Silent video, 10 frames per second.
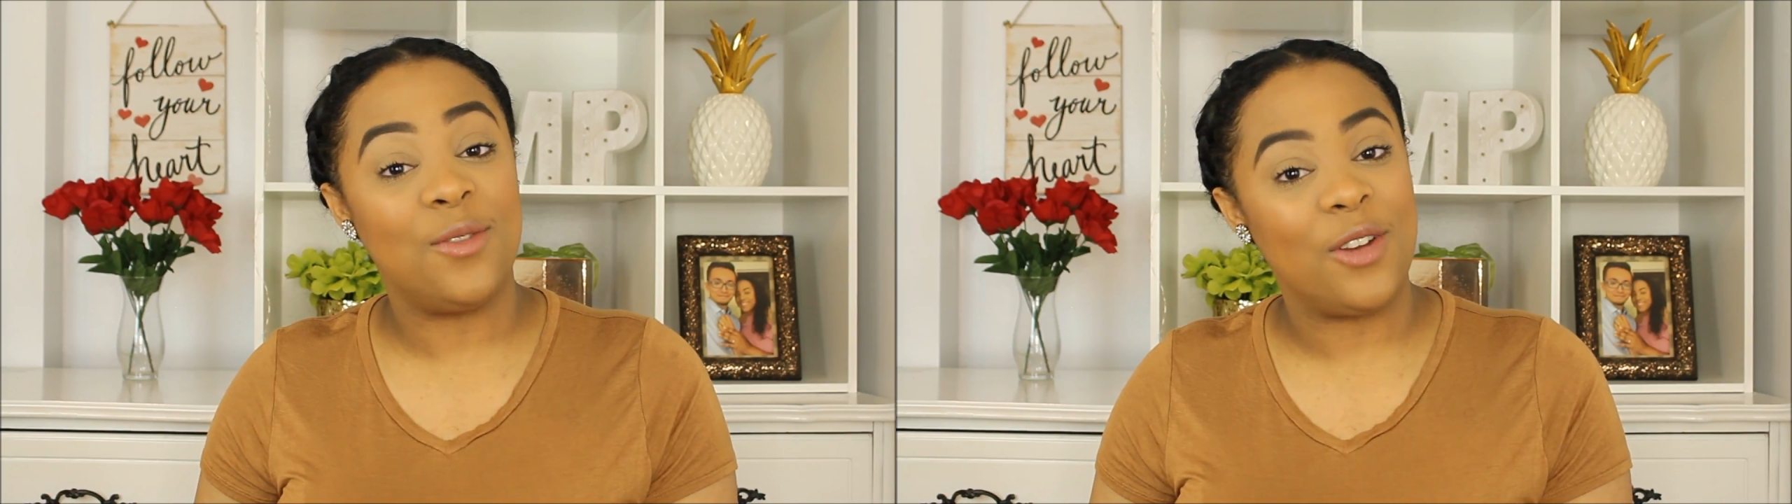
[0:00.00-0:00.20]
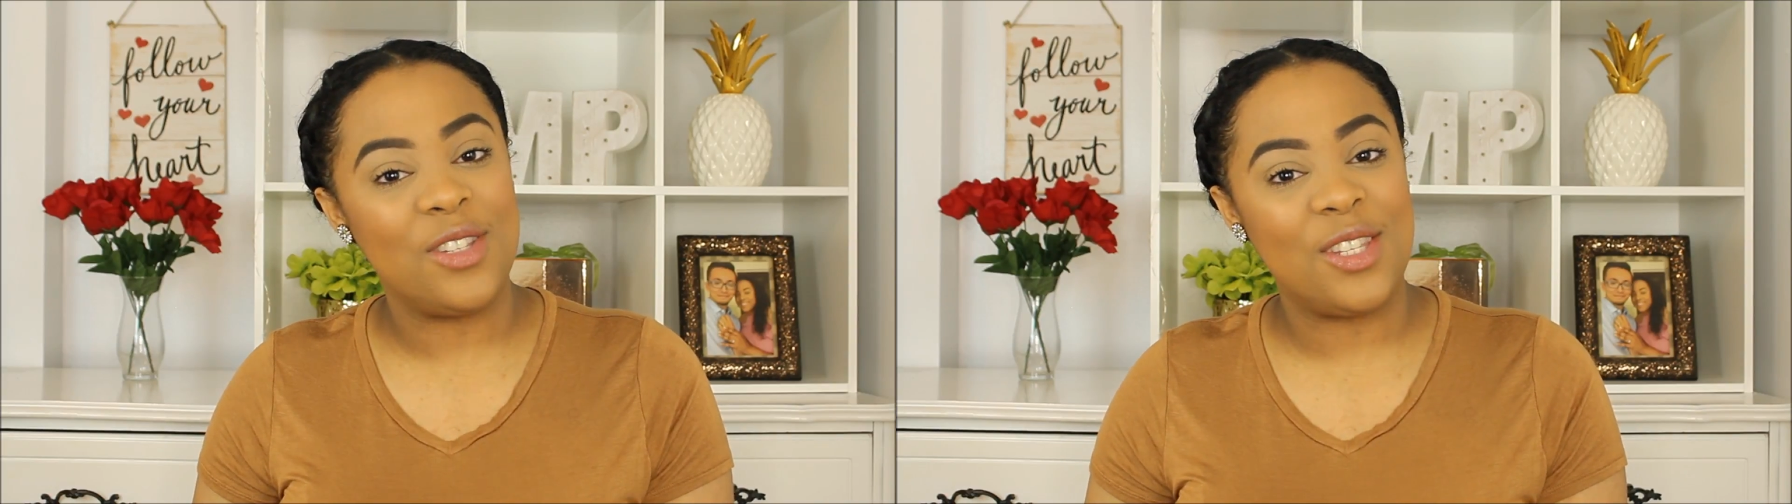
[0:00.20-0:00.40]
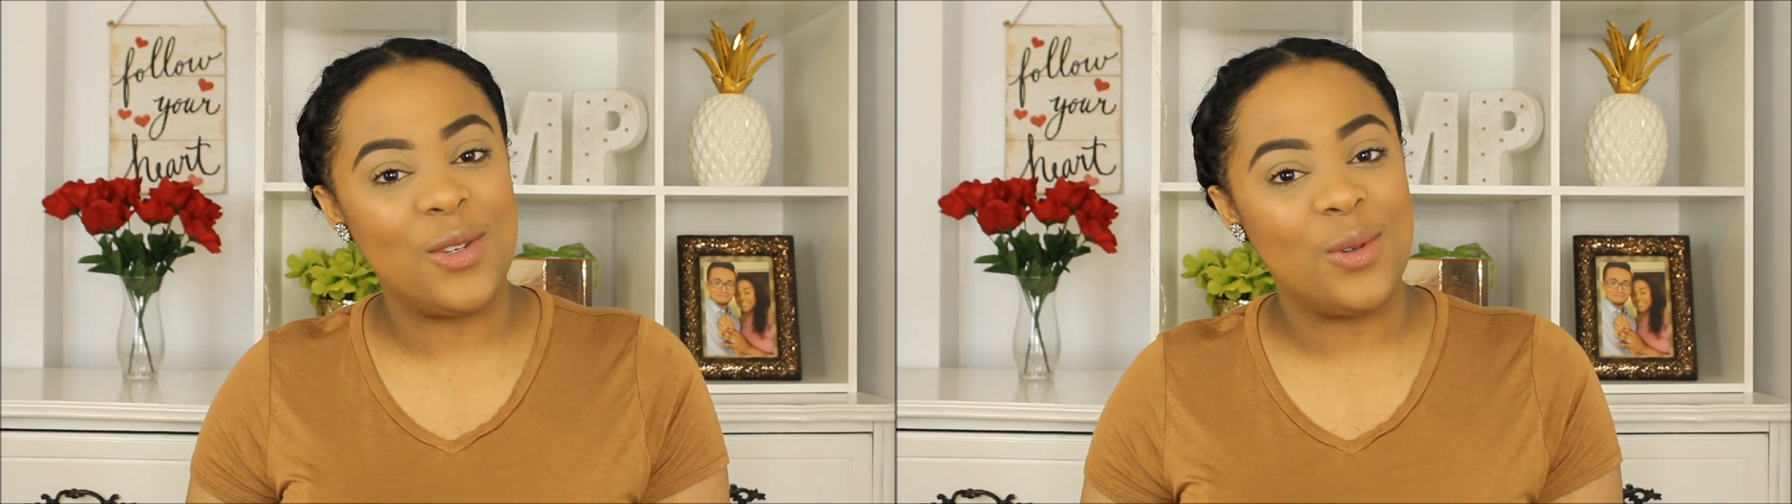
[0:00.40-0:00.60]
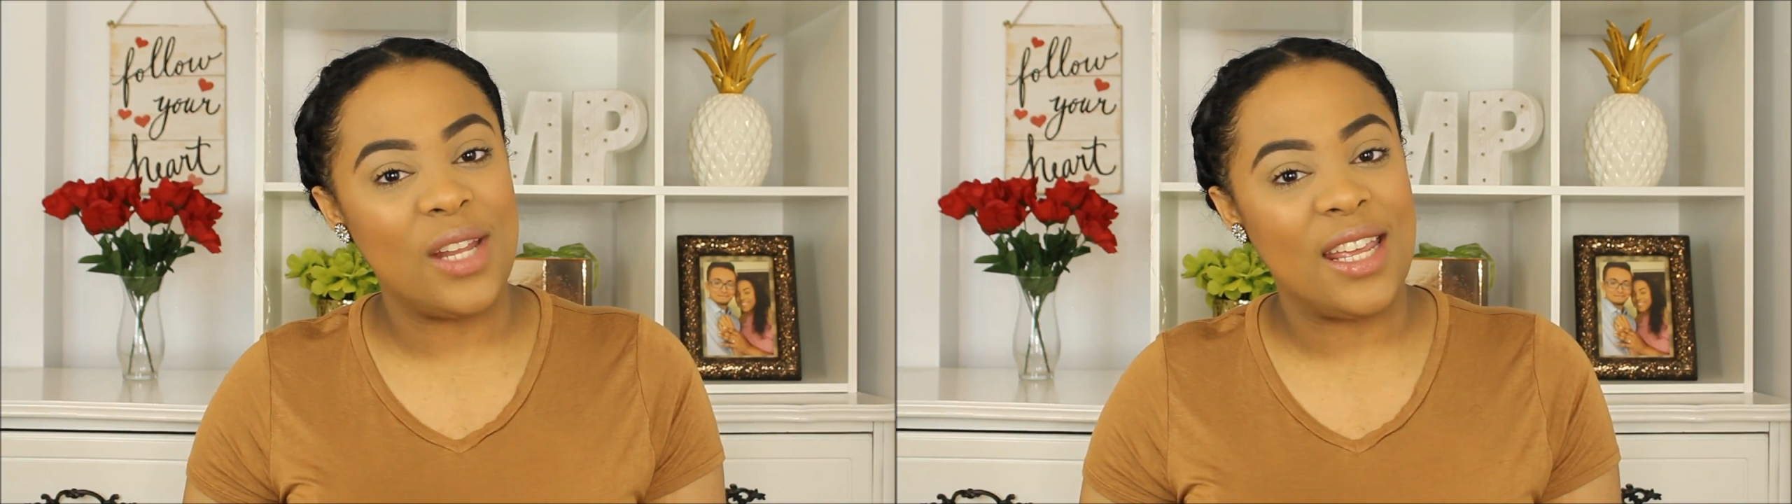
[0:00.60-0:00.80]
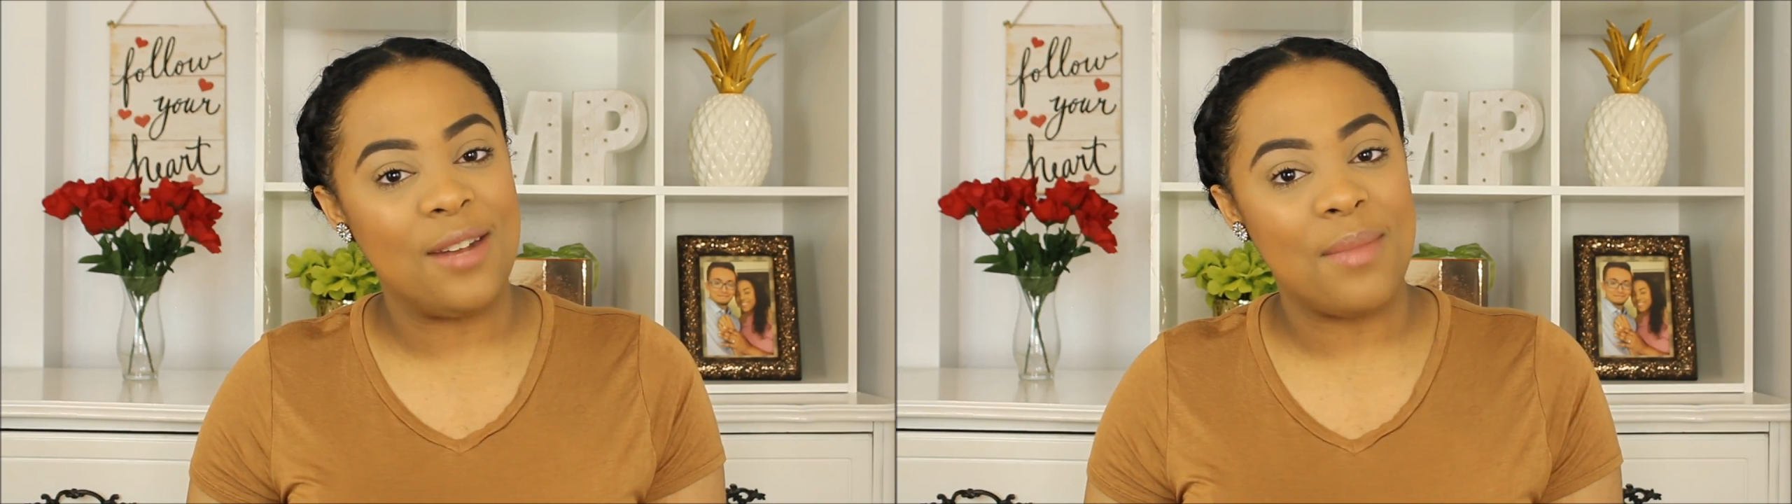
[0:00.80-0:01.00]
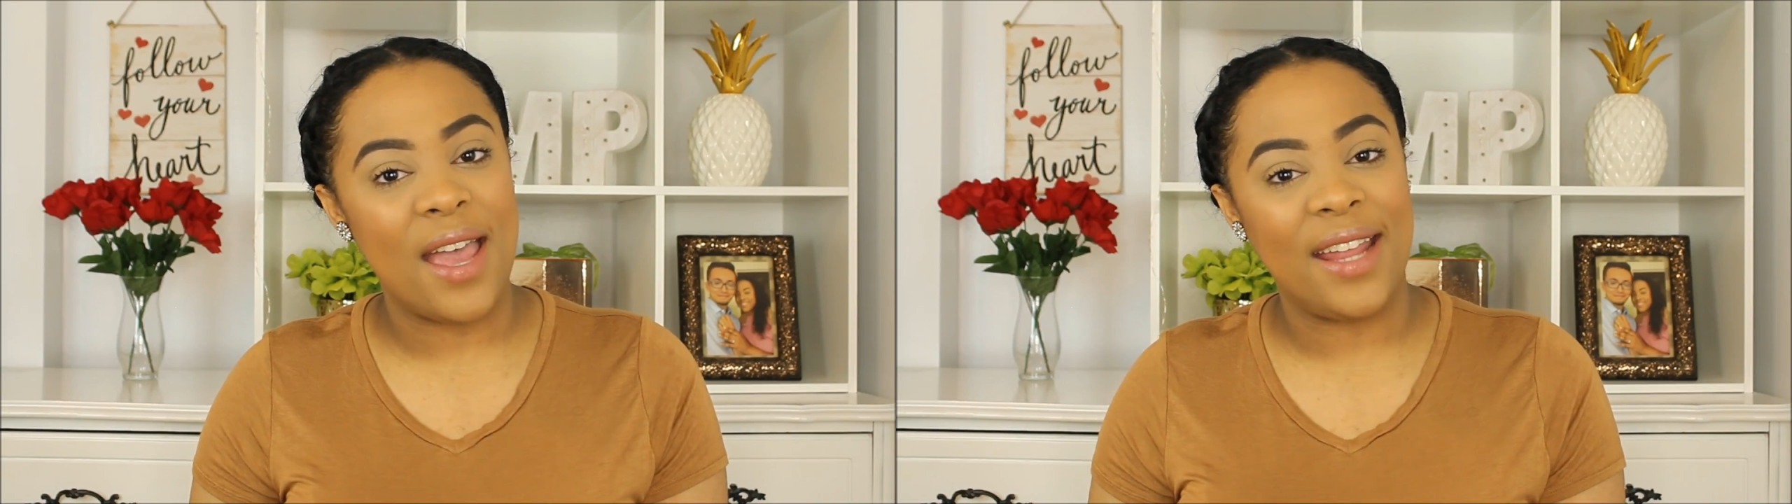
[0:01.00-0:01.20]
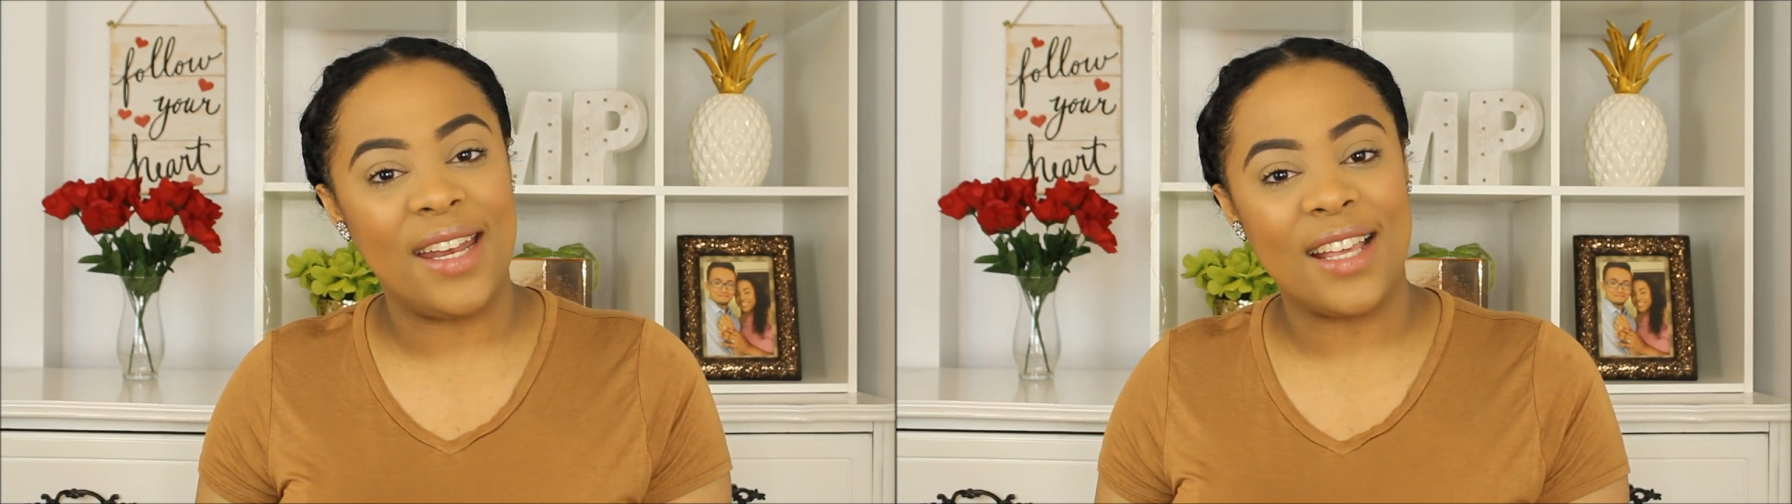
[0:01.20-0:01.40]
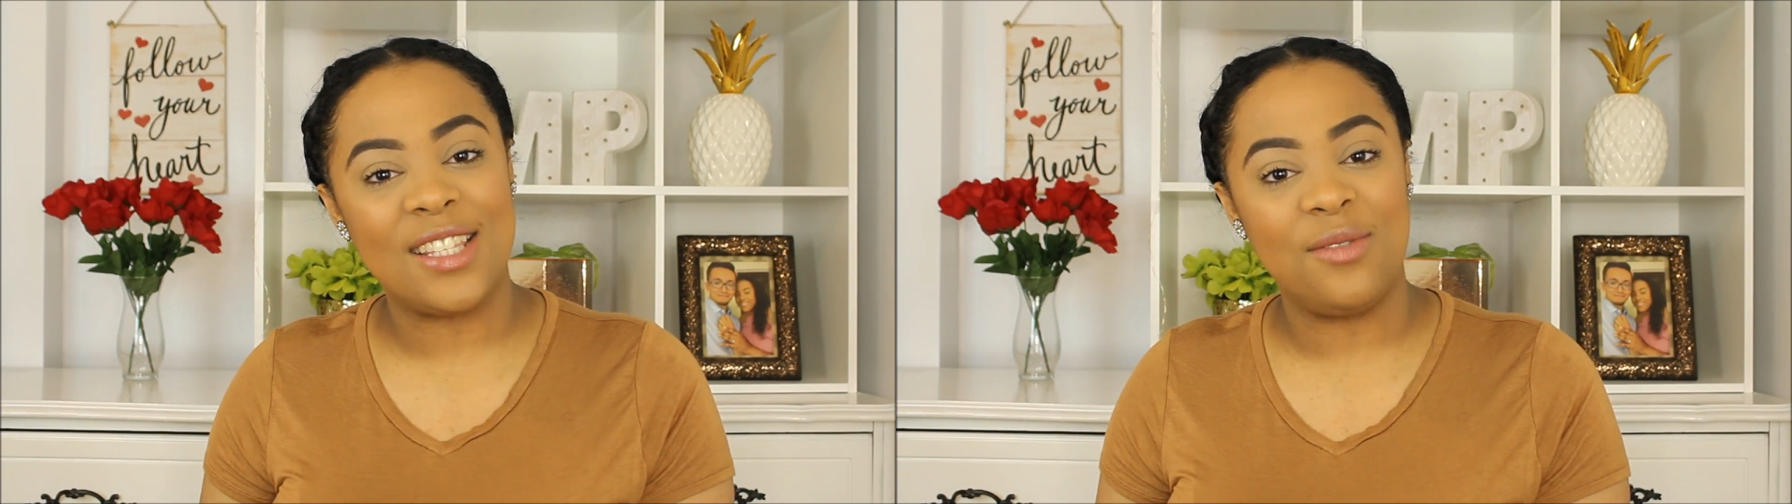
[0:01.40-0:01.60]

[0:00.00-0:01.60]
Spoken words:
very soon in my next